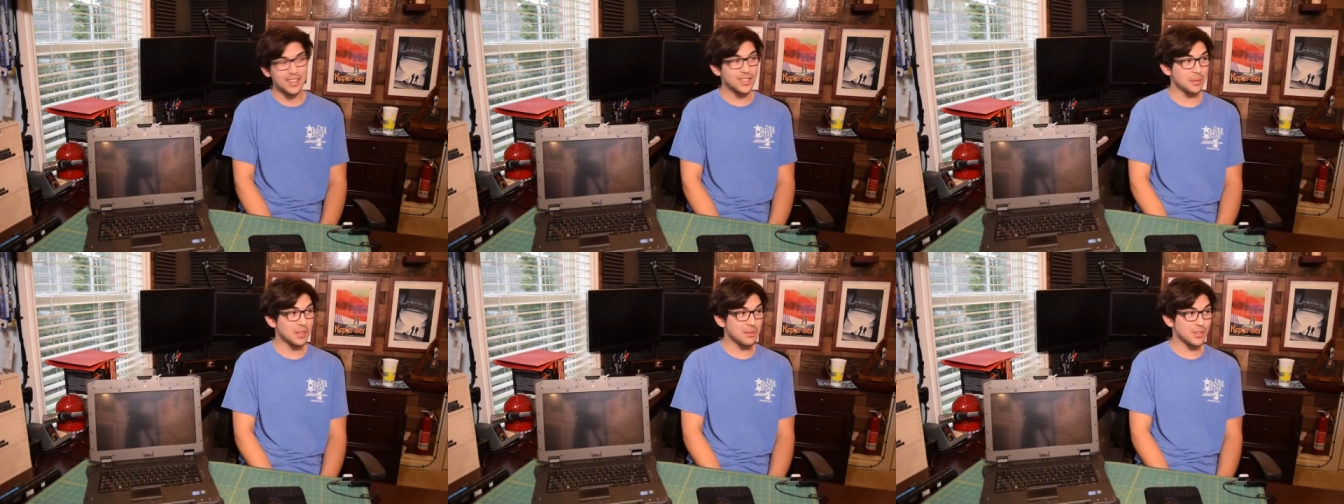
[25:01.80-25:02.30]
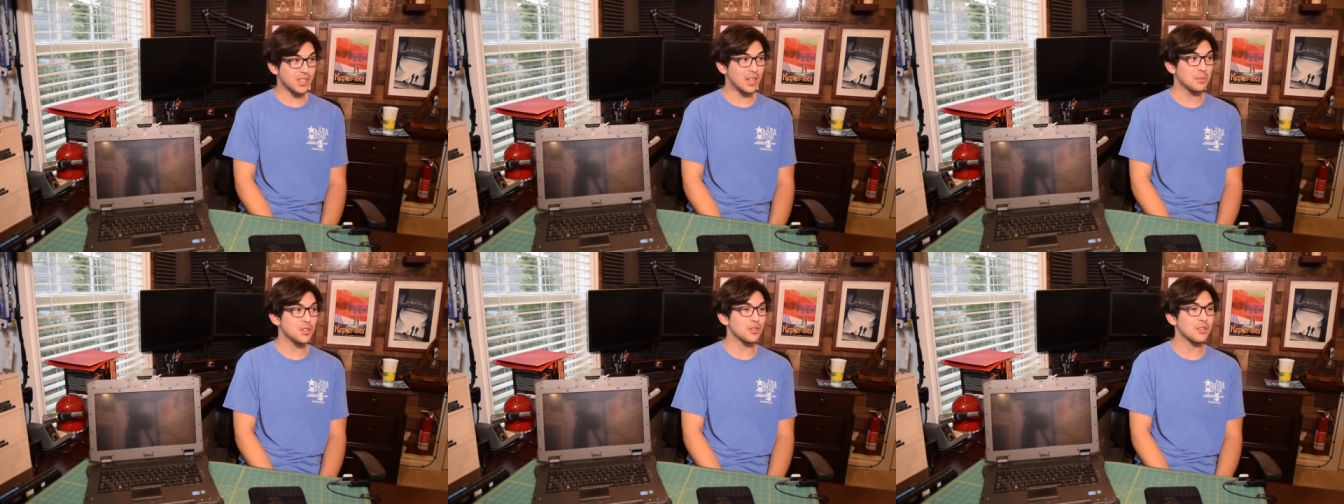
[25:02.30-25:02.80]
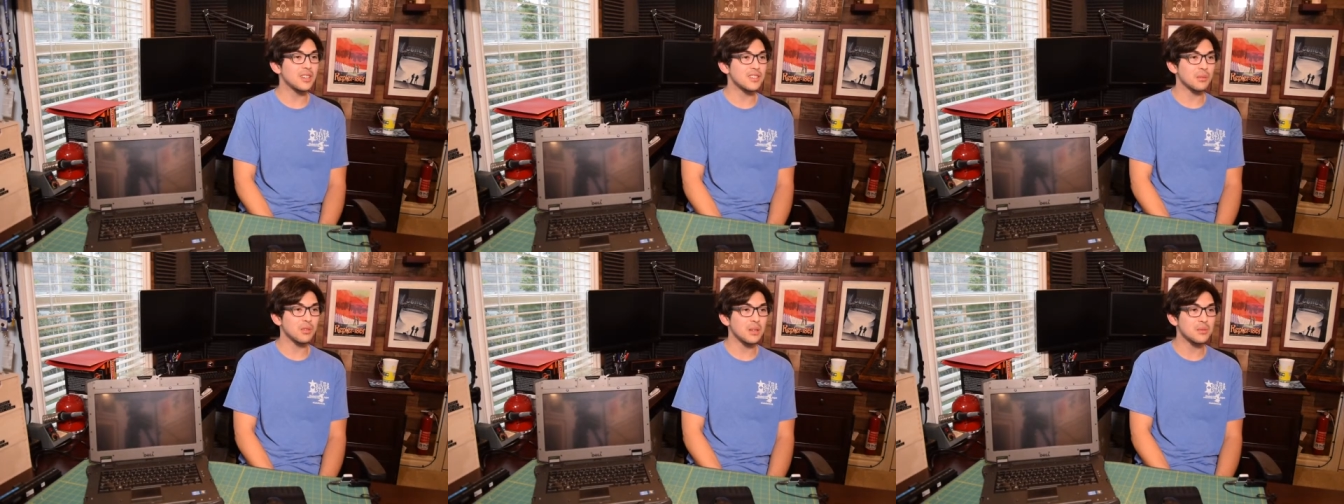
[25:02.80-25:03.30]
sometimes the comments are great.
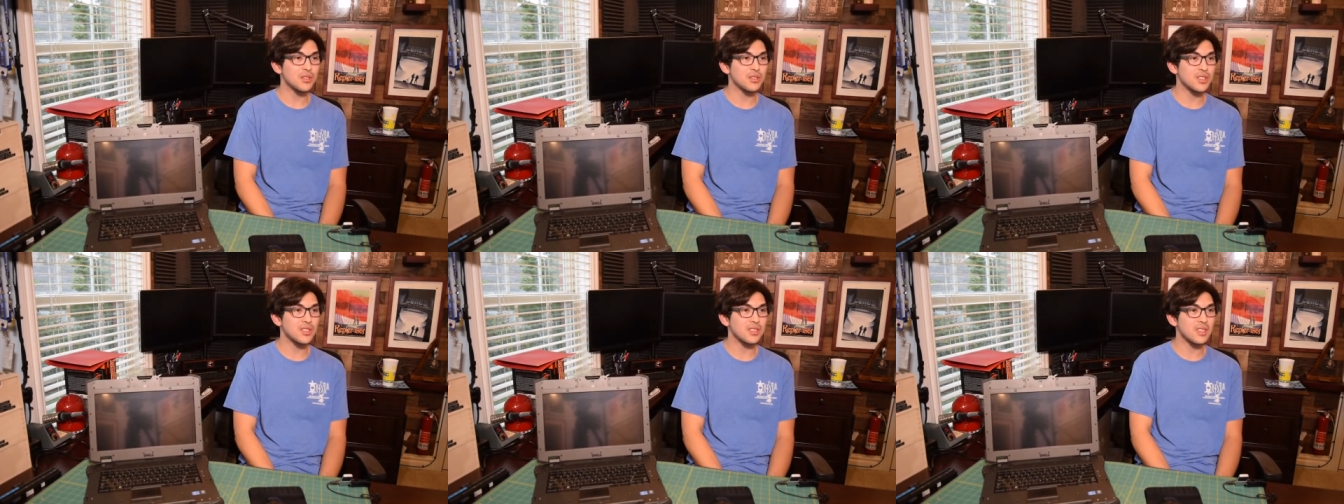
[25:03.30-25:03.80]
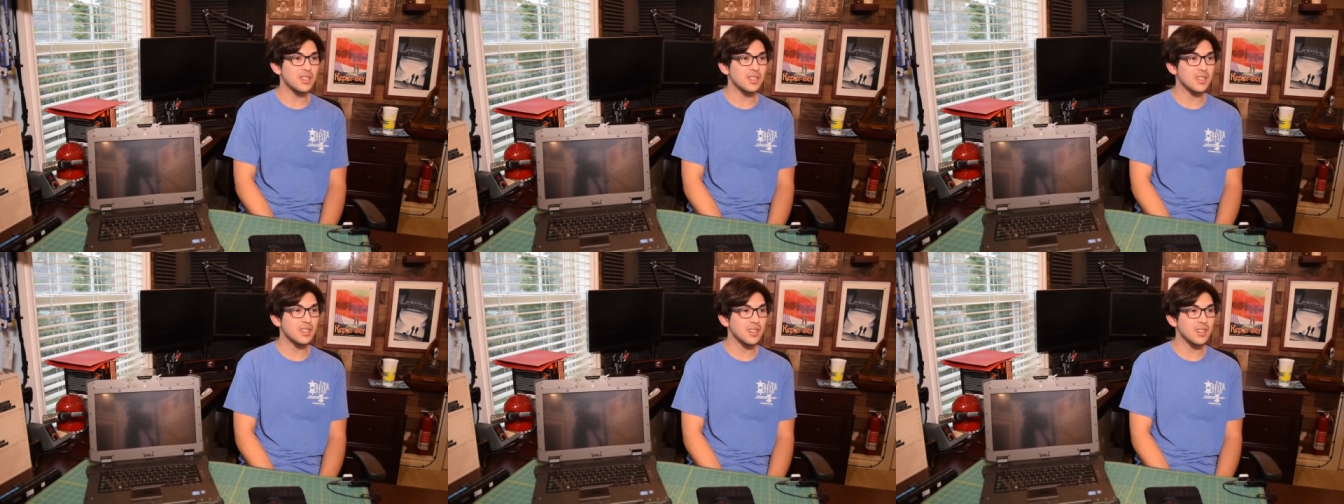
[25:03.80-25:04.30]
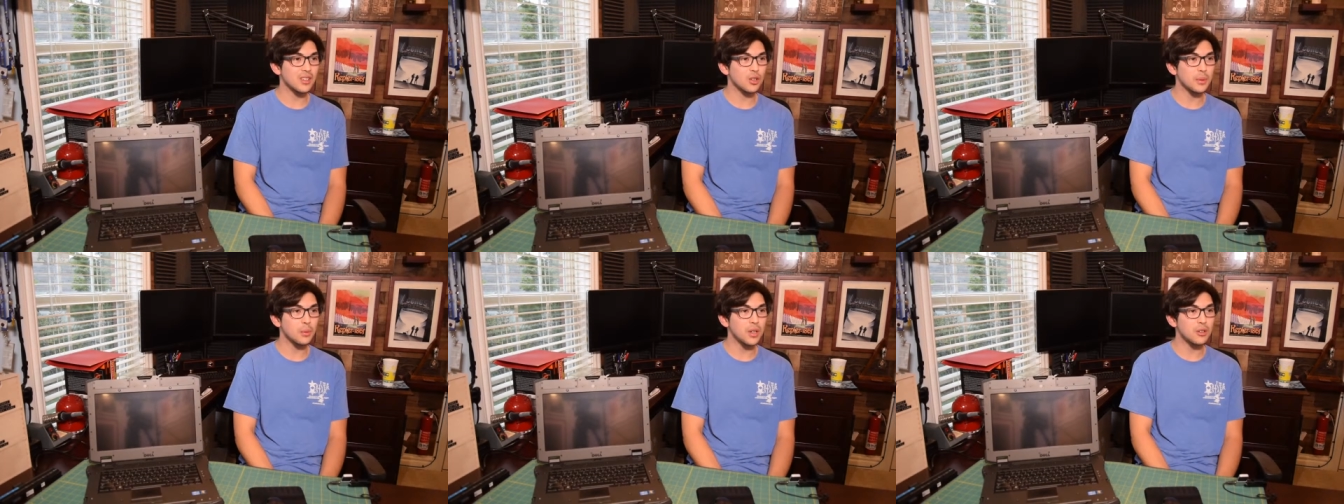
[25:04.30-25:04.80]
Sometimes they're just uh, a
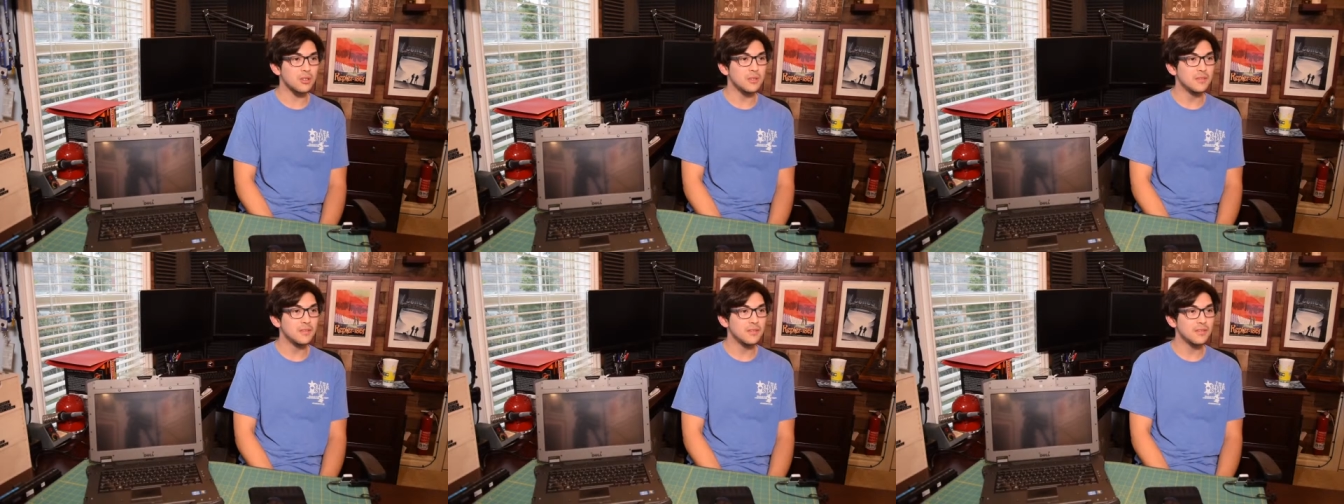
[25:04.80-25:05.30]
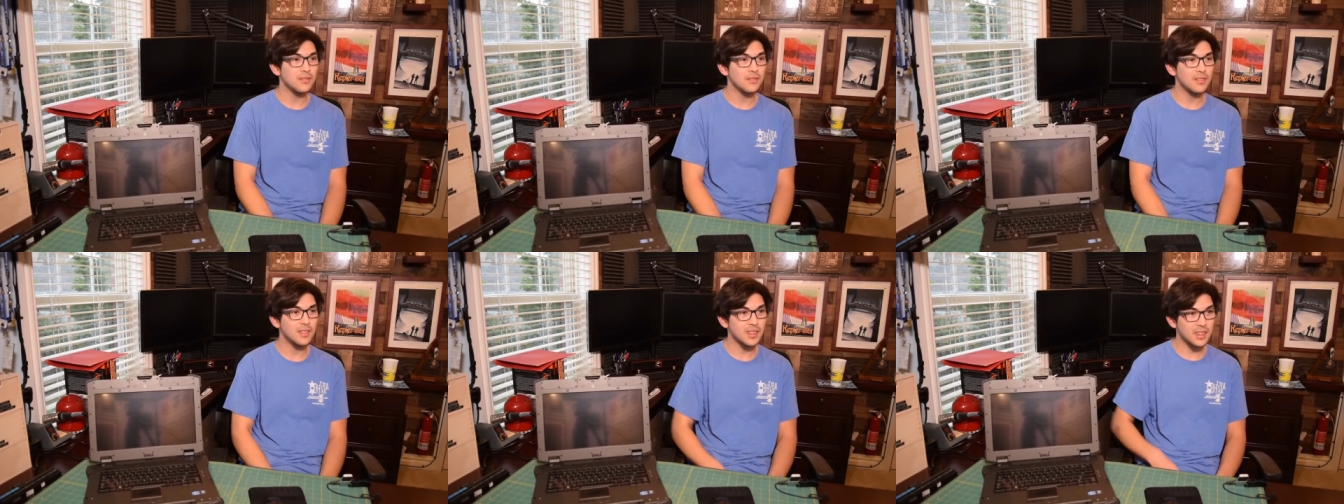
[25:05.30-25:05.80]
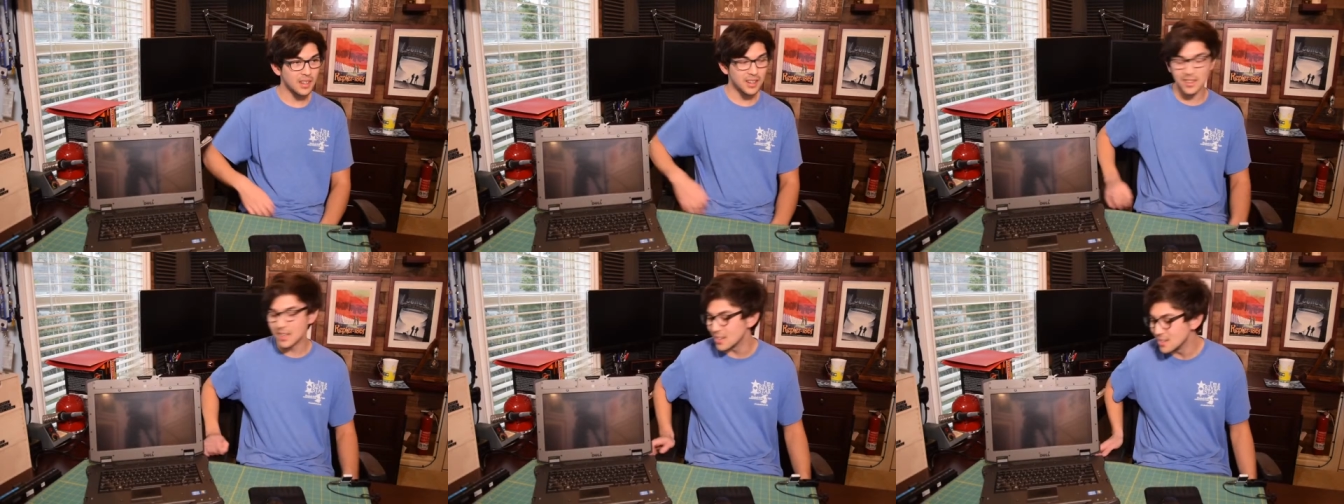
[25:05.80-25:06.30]
little bit weird.
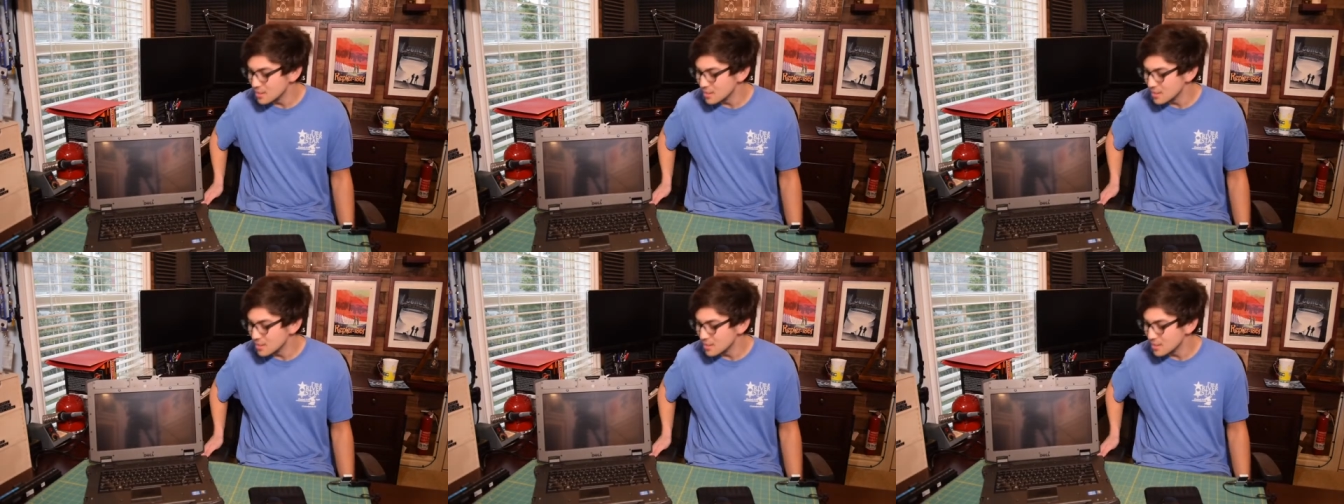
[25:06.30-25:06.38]
All right.